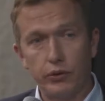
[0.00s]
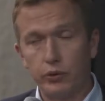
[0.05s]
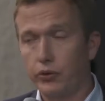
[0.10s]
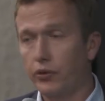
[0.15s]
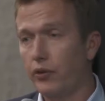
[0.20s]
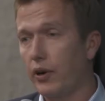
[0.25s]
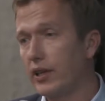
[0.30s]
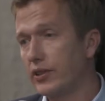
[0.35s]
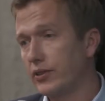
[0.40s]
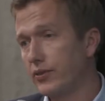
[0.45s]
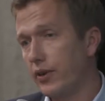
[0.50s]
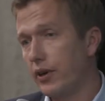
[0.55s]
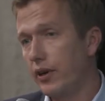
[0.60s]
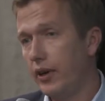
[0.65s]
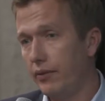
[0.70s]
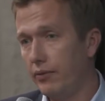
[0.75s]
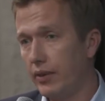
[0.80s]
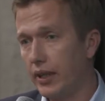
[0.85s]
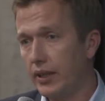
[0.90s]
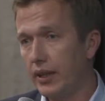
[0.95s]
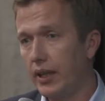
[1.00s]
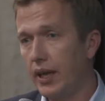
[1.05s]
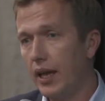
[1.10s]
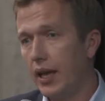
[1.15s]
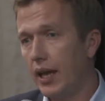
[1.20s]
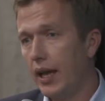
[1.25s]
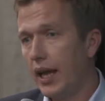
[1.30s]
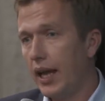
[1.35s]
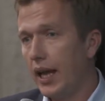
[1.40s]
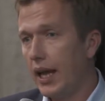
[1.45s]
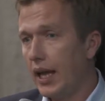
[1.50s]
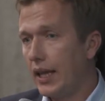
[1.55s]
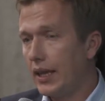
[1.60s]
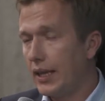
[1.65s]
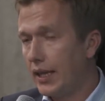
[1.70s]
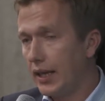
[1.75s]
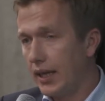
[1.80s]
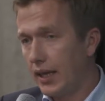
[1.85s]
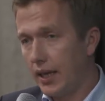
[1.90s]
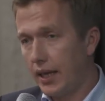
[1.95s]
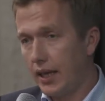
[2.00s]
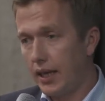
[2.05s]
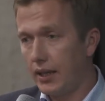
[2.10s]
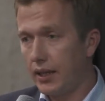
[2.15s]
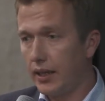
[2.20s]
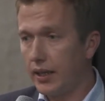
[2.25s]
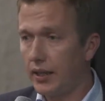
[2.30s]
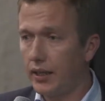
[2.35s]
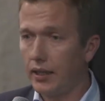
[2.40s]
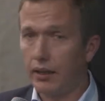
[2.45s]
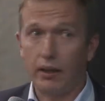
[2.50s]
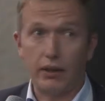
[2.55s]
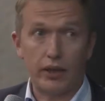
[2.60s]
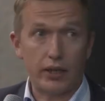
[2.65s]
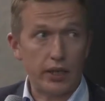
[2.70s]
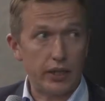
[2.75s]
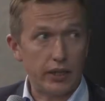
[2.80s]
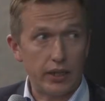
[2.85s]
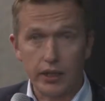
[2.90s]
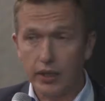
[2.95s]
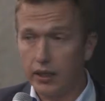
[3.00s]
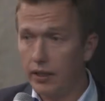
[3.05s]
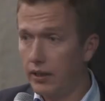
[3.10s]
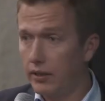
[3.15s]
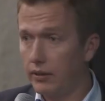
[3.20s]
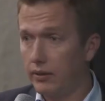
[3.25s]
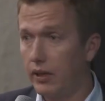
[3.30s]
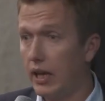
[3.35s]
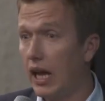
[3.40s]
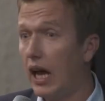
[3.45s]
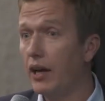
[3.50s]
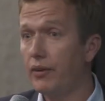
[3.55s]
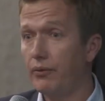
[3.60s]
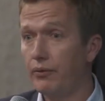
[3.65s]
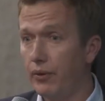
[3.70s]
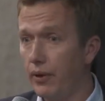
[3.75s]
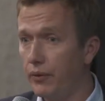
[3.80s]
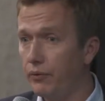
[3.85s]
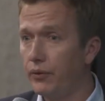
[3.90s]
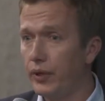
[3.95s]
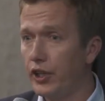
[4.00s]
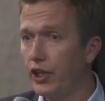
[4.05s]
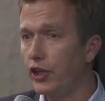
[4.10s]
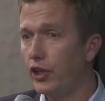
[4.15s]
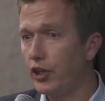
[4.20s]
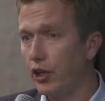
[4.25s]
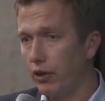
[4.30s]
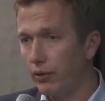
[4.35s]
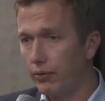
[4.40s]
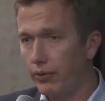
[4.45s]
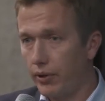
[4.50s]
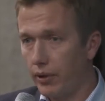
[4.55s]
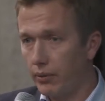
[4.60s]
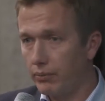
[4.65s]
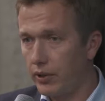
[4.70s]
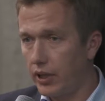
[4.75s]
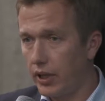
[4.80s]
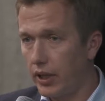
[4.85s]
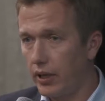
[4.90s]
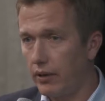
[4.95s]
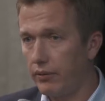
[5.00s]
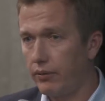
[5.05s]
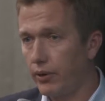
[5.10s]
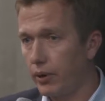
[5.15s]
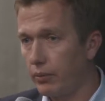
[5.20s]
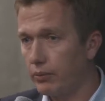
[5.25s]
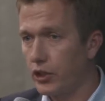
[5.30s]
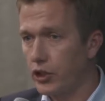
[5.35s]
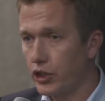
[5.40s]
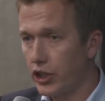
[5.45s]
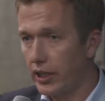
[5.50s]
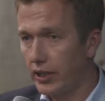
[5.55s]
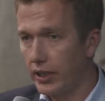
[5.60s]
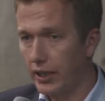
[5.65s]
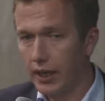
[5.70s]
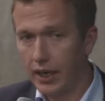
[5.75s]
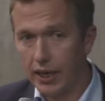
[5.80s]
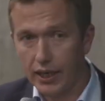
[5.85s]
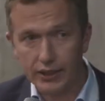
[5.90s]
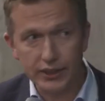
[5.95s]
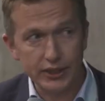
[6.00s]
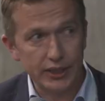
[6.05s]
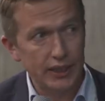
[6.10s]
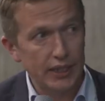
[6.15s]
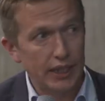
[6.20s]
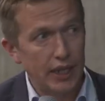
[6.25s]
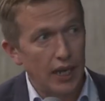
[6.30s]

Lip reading: transfer even the live video from the shuttle cars.